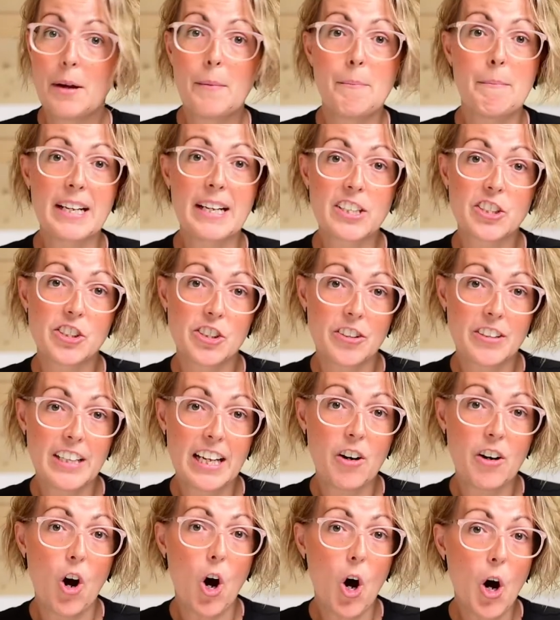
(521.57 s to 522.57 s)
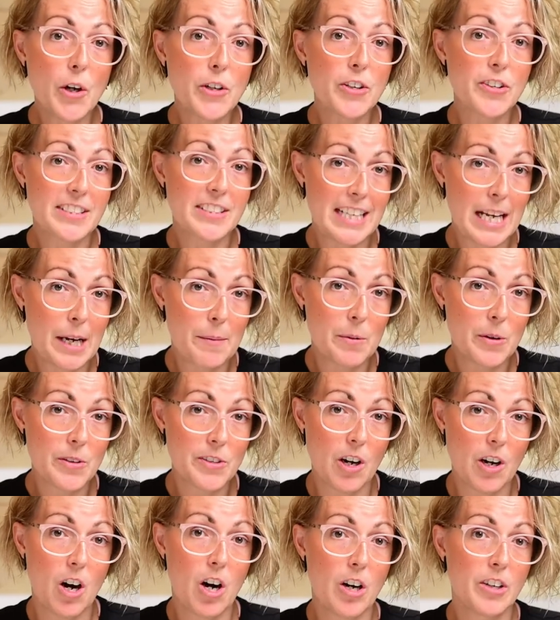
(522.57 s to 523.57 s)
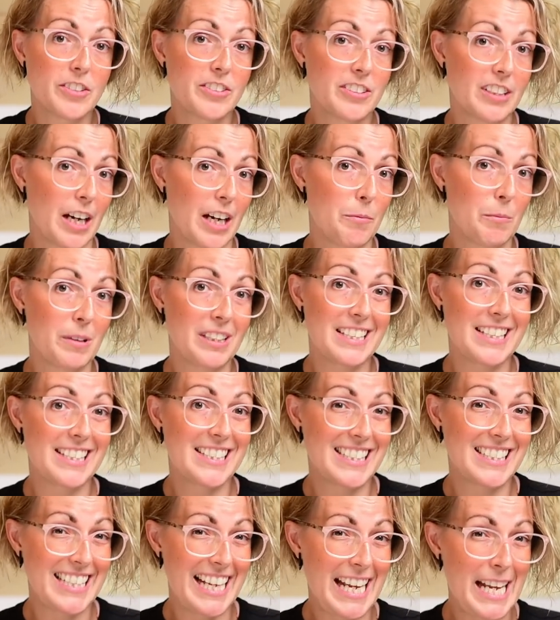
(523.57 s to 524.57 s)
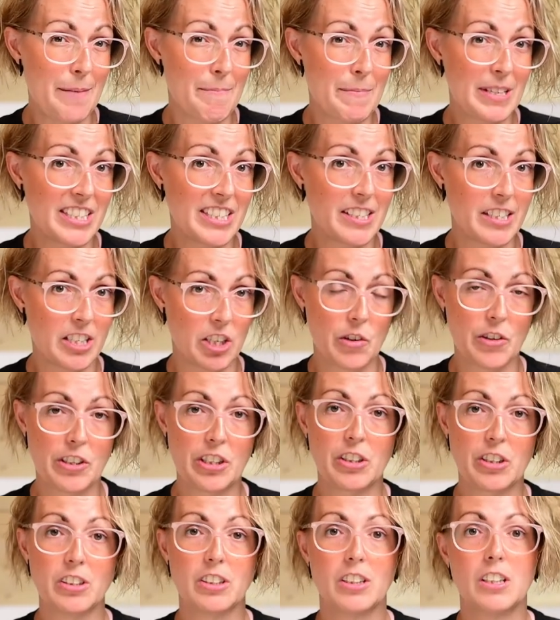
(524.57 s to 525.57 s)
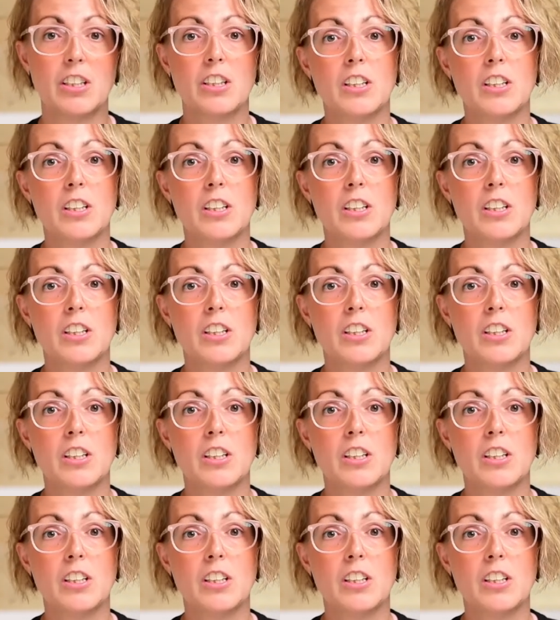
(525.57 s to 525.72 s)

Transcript: make sure that all your samples are done with the same material.